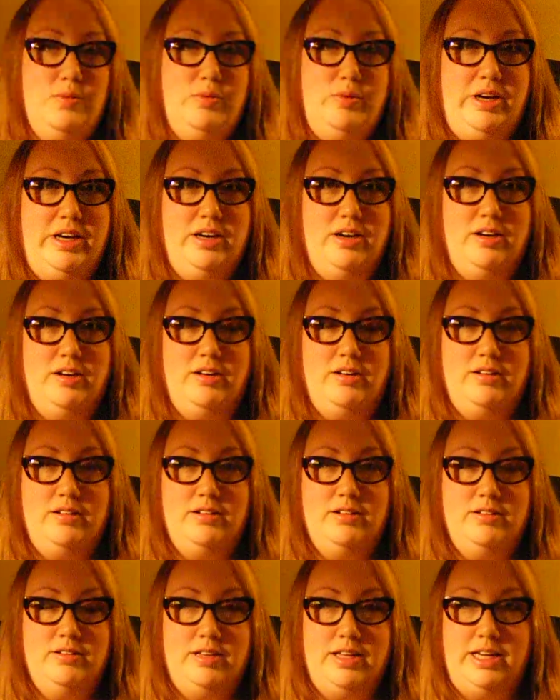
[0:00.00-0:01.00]

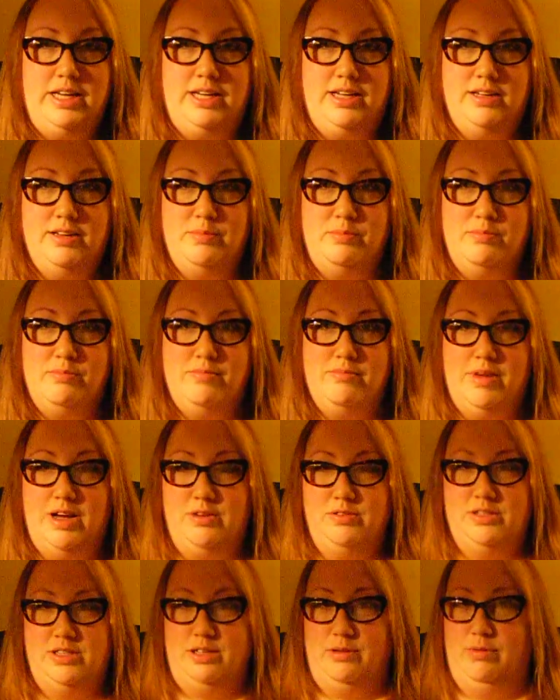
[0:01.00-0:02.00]
weird, like,
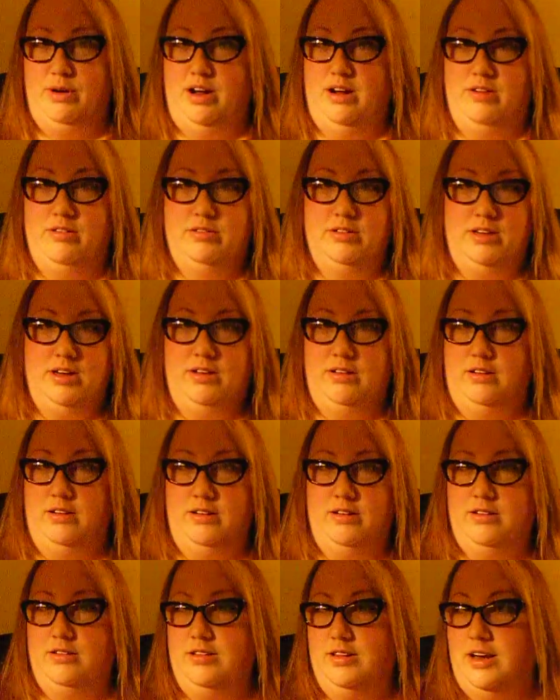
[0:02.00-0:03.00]
mousy brown
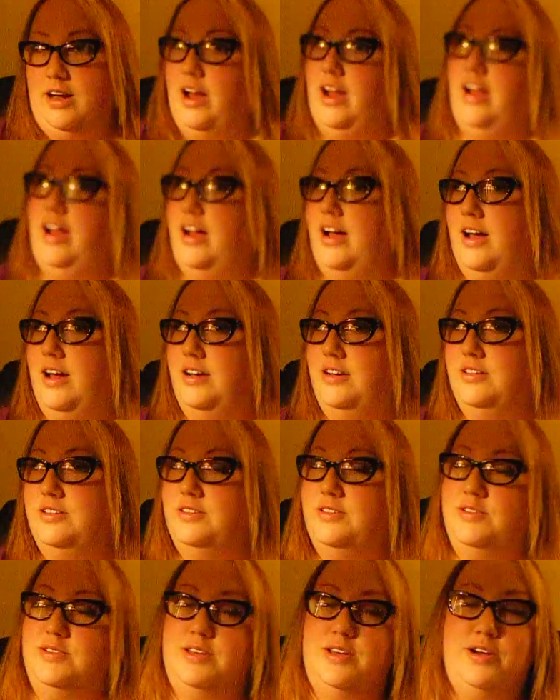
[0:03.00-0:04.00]
color that I had.
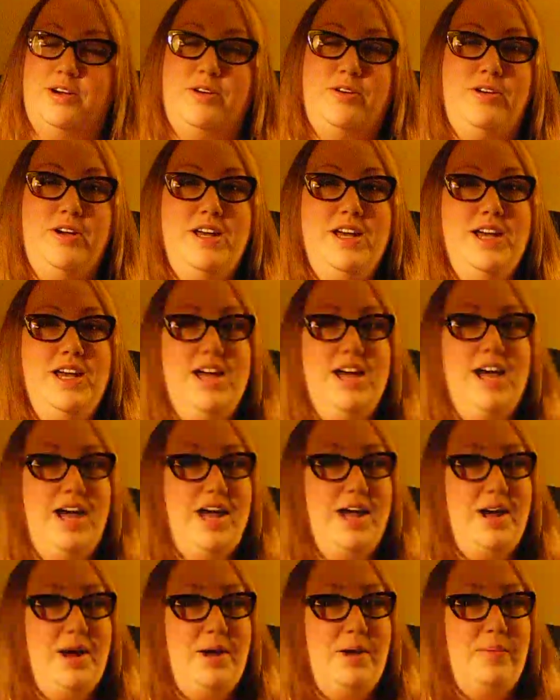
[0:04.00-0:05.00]
So,
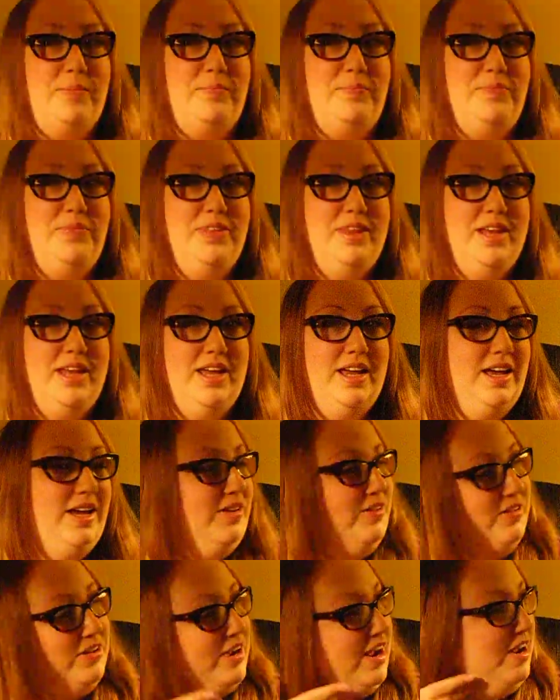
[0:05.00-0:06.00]

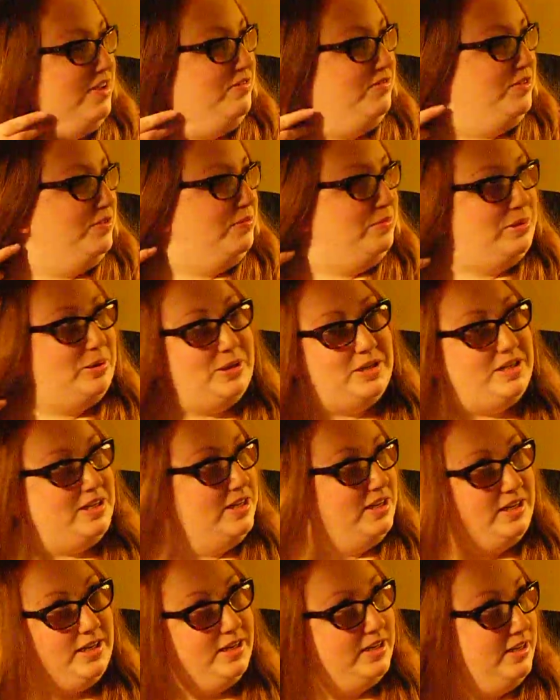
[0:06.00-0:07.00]
I feel
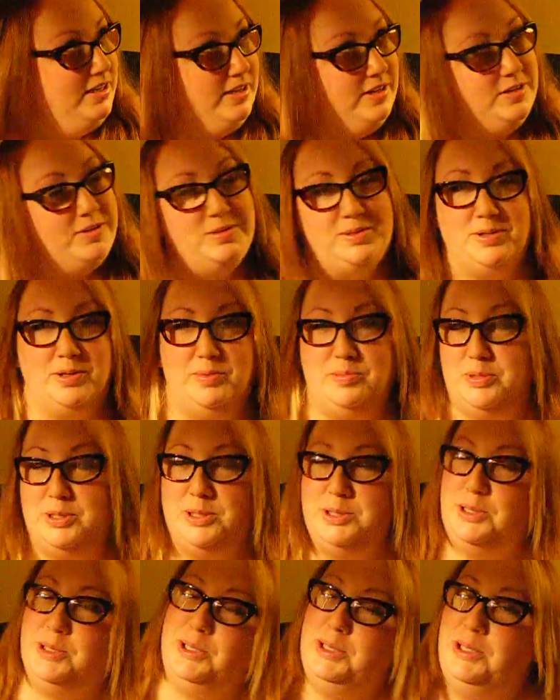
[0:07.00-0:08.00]
pretty. Oh, so
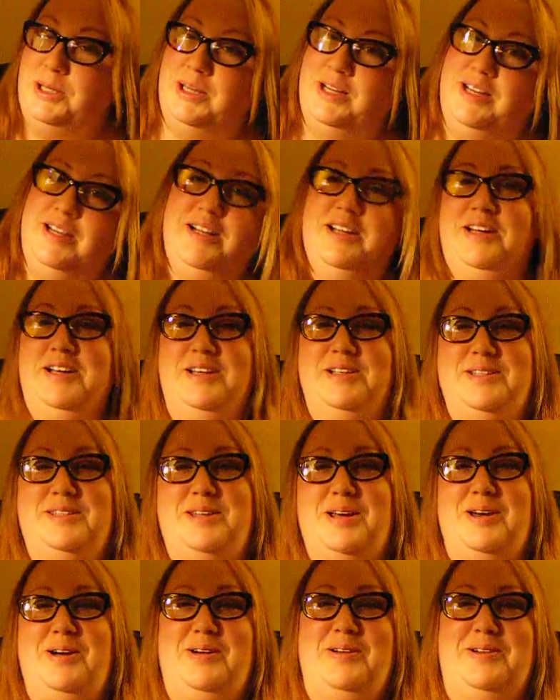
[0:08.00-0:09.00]
pretty.
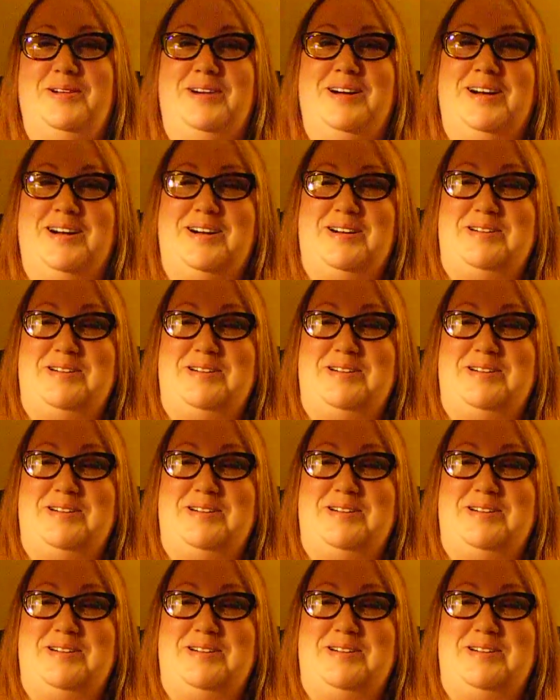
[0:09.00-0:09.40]
So,